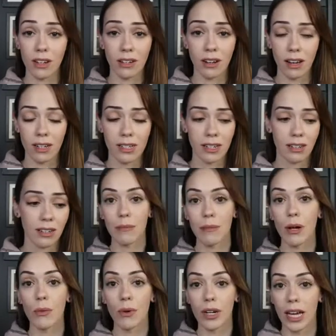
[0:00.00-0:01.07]
the fuck not.
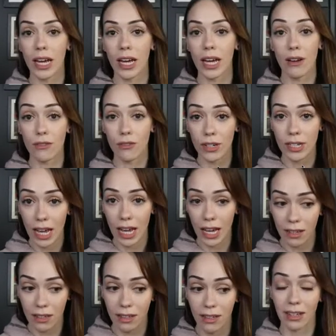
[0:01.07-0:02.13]
Am I working every
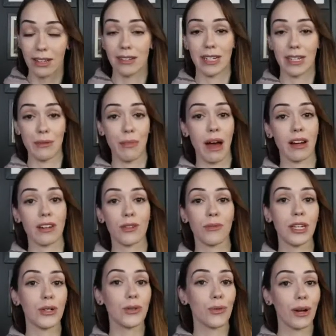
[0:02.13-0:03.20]
day to get back
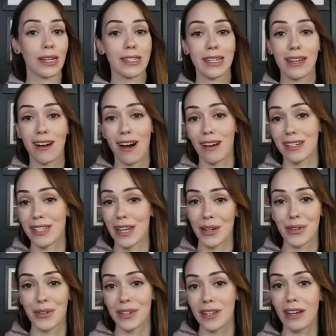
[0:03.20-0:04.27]
to the crazy
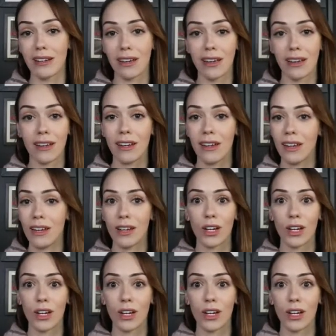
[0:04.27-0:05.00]
content creating